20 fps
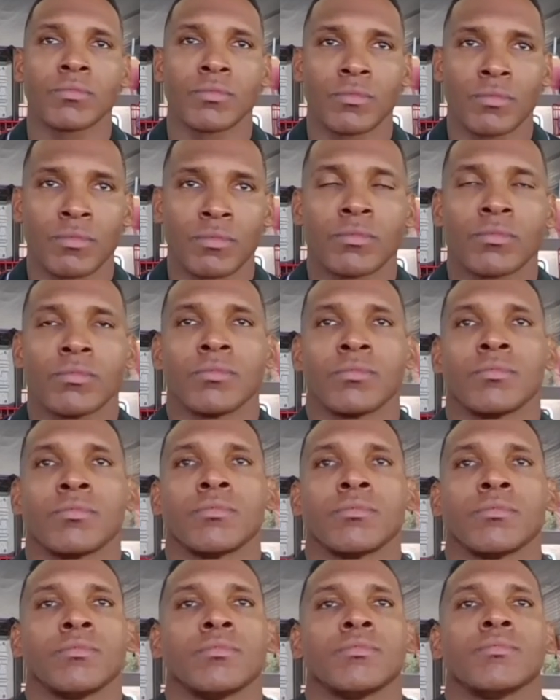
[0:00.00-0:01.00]
to
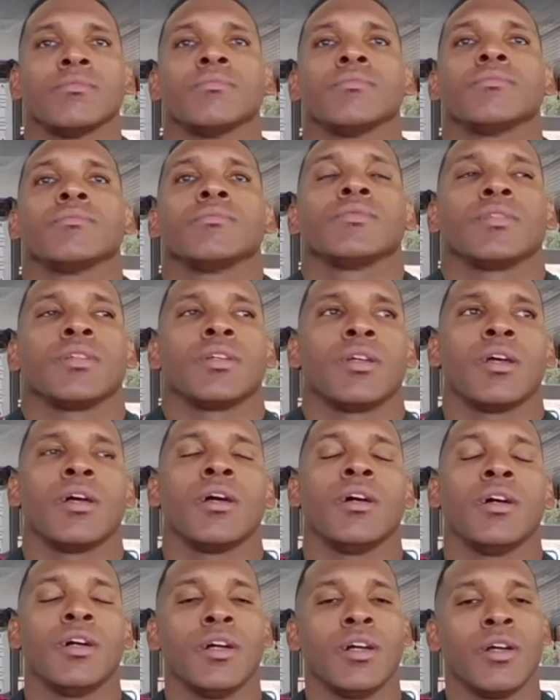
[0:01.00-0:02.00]
planning for
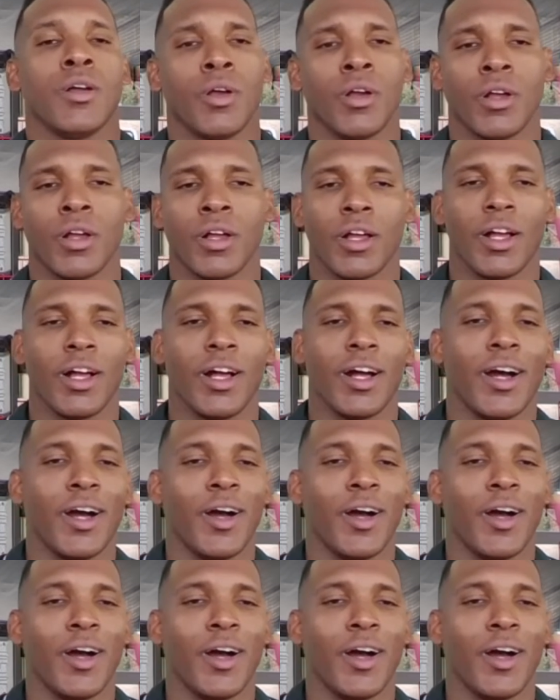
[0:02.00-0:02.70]
clients?